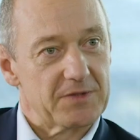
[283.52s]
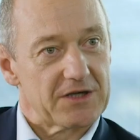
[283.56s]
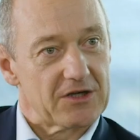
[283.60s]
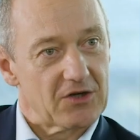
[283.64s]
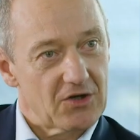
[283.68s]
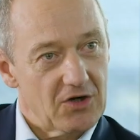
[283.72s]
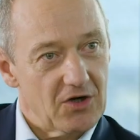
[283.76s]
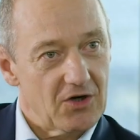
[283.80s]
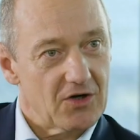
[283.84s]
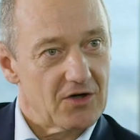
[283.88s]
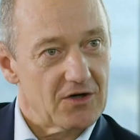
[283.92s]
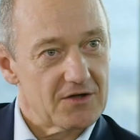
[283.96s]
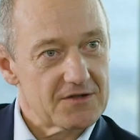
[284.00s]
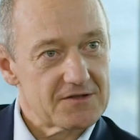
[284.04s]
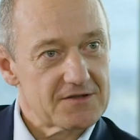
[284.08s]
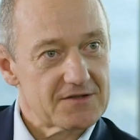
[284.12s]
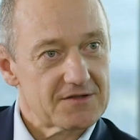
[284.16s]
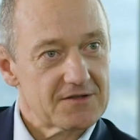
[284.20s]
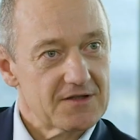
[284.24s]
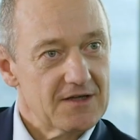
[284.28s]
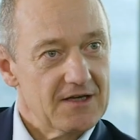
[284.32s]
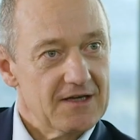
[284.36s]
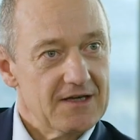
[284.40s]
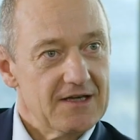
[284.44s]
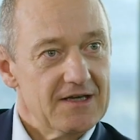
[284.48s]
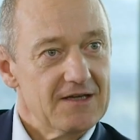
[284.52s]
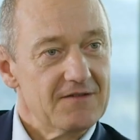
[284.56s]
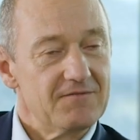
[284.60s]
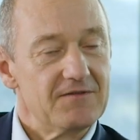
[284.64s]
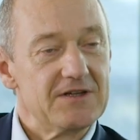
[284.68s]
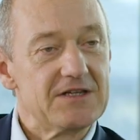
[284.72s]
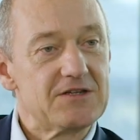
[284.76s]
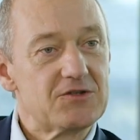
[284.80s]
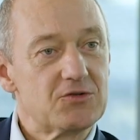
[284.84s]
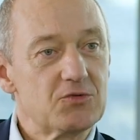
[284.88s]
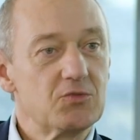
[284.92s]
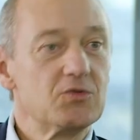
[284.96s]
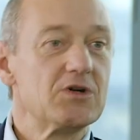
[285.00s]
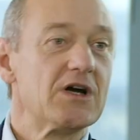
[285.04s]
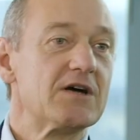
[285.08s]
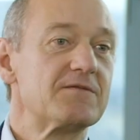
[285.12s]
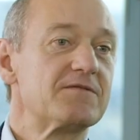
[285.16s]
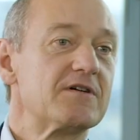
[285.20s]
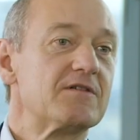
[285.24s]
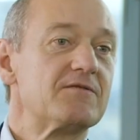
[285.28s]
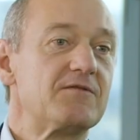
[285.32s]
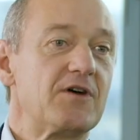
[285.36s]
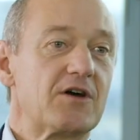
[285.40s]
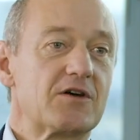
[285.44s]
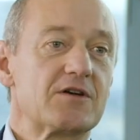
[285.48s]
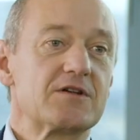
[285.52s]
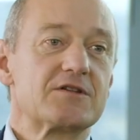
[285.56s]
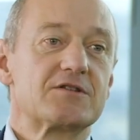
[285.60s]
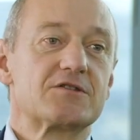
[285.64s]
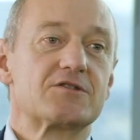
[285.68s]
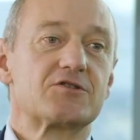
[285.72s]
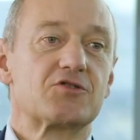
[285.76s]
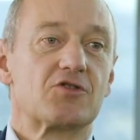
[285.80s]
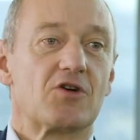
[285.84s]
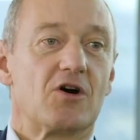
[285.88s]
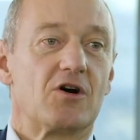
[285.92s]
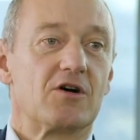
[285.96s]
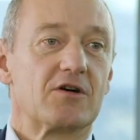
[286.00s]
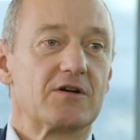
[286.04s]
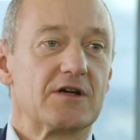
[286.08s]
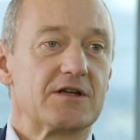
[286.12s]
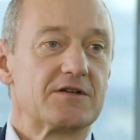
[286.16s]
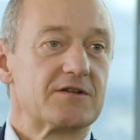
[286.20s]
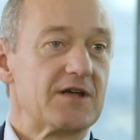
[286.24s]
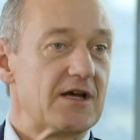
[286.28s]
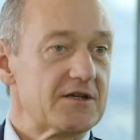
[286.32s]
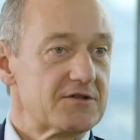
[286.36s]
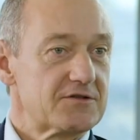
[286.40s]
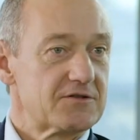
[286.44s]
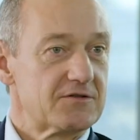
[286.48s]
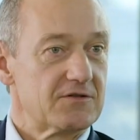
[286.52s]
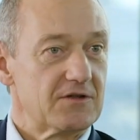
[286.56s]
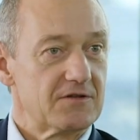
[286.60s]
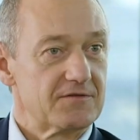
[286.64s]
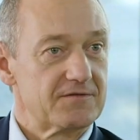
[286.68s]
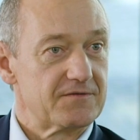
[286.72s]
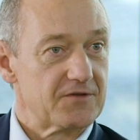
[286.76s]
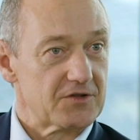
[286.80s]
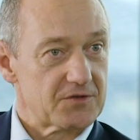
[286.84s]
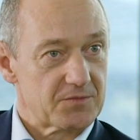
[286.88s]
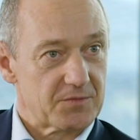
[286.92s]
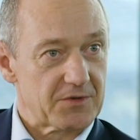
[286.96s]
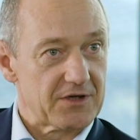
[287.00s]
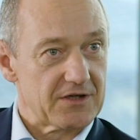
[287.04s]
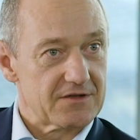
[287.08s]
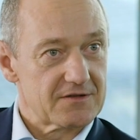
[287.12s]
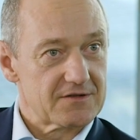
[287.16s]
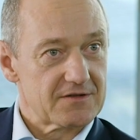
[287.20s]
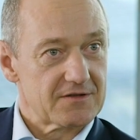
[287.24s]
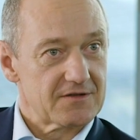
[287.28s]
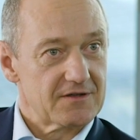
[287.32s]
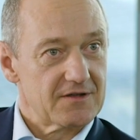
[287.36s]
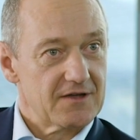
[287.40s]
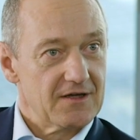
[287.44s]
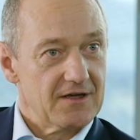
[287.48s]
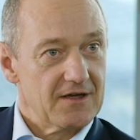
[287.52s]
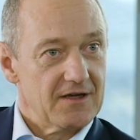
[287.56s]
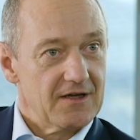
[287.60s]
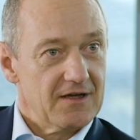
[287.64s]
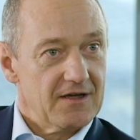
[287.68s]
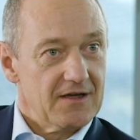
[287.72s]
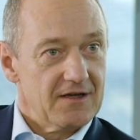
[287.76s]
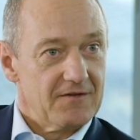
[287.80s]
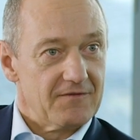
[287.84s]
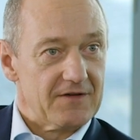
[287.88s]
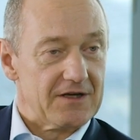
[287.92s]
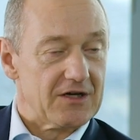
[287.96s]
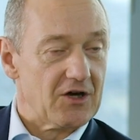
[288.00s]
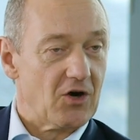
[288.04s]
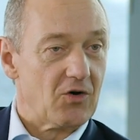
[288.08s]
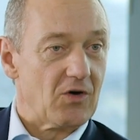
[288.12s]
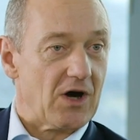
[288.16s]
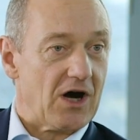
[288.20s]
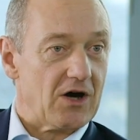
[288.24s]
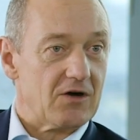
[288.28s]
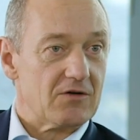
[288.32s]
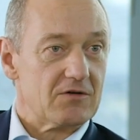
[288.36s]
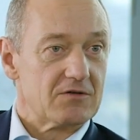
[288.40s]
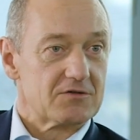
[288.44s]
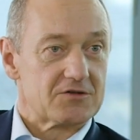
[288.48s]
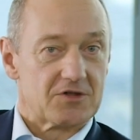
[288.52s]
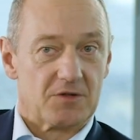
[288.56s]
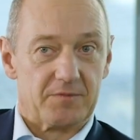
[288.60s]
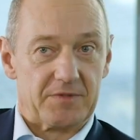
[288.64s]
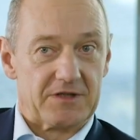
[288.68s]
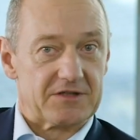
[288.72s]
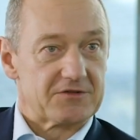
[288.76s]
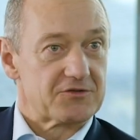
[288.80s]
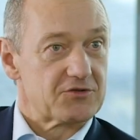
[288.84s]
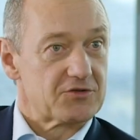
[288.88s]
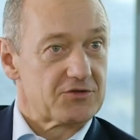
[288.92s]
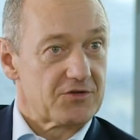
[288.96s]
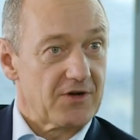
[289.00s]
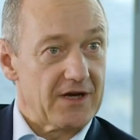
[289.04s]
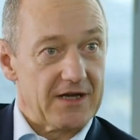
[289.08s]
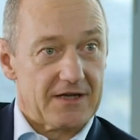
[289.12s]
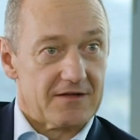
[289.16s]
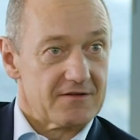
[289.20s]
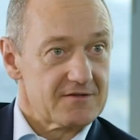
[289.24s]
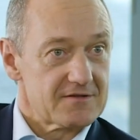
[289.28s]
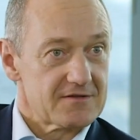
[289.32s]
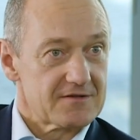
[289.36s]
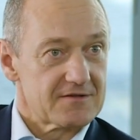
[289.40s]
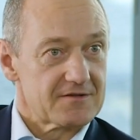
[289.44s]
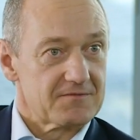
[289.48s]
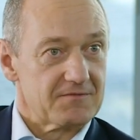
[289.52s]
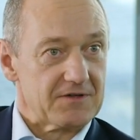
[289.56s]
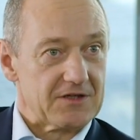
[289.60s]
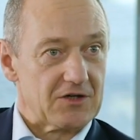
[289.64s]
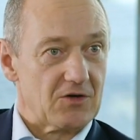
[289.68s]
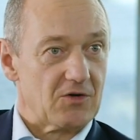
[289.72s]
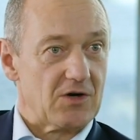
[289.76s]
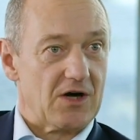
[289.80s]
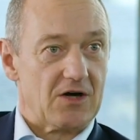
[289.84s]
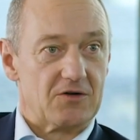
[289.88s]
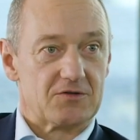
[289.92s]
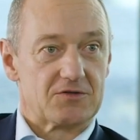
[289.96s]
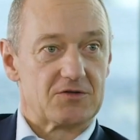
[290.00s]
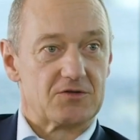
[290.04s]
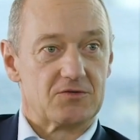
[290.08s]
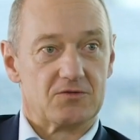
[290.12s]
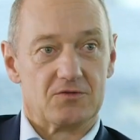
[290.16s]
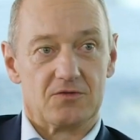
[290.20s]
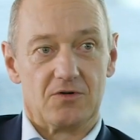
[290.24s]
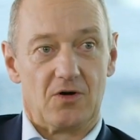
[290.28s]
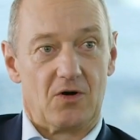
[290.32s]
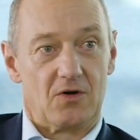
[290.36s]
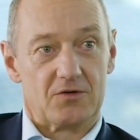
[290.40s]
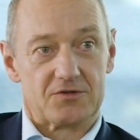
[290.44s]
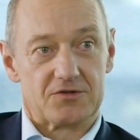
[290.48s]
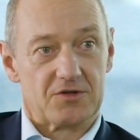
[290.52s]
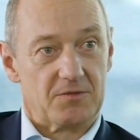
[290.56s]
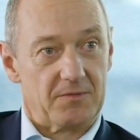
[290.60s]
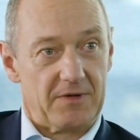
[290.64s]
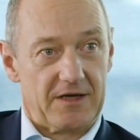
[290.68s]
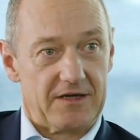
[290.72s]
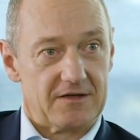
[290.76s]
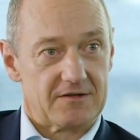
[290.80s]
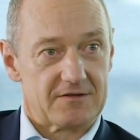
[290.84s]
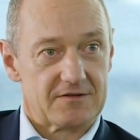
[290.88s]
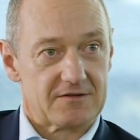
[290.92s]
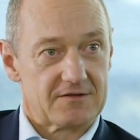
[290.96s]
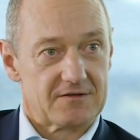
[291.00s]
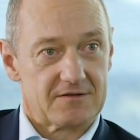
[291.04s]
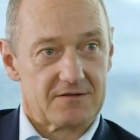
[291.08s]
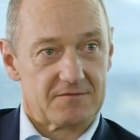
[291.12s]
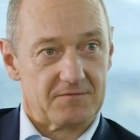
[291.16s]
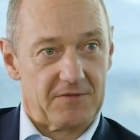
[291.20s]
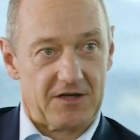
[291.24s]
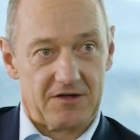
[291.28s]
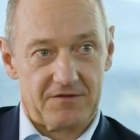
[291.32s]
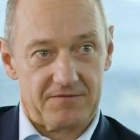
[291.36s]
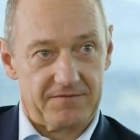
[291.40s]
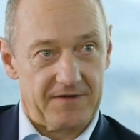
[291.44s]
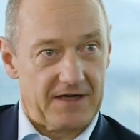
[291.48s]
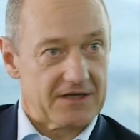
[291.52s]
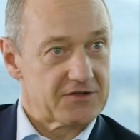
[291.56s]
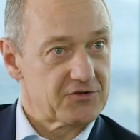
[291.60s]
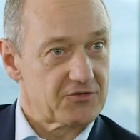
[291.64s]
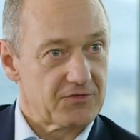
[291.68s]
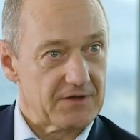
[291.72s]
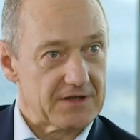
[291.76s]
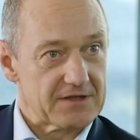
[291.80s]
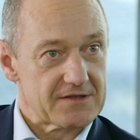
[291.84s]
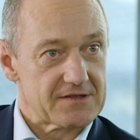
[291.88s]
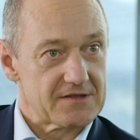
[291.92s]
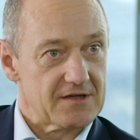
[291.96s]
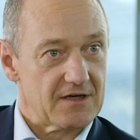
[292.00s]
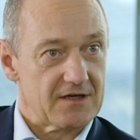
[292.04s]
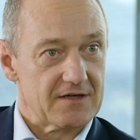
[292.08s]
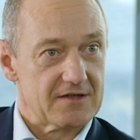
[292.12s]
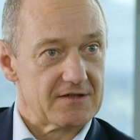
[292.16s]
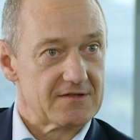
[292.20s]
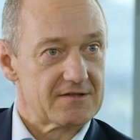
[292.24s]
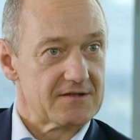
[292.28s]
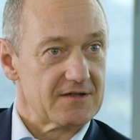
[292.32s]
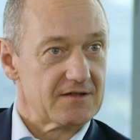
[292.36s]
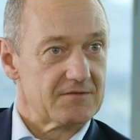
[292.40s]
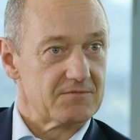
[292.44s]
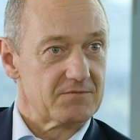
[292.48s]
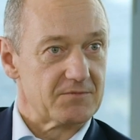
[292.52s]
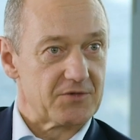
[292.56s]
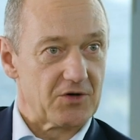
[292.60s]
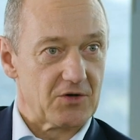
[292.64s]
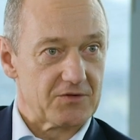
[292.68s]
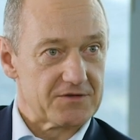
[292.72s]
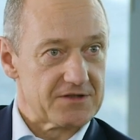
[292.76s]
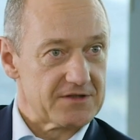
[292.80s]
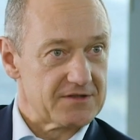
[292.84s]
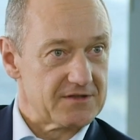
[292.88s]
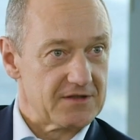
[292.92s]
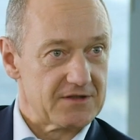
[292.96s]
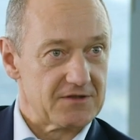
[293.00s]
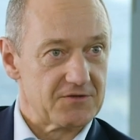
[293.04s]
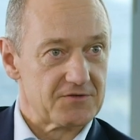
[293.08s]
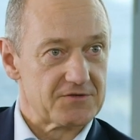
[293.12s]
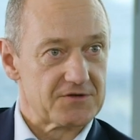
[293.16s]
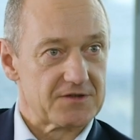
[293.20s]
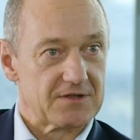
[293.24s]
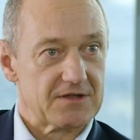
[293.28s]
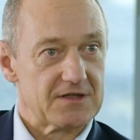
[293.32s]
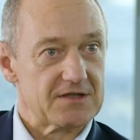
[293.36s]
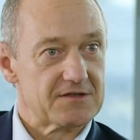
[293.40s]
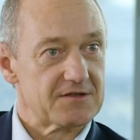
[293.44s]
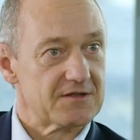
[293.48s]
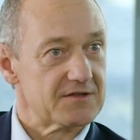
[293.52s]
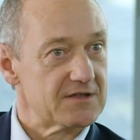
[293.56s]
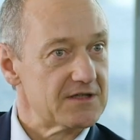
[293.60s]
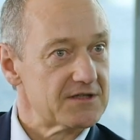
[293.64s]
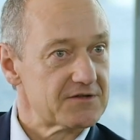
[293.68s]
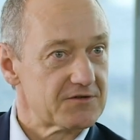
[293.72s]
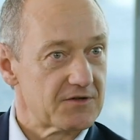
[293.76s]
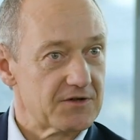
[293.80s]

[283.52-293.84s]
because we do have a very strong industrial footprint. We know how to build trains. We know how to automate manufacturing sites and process industries.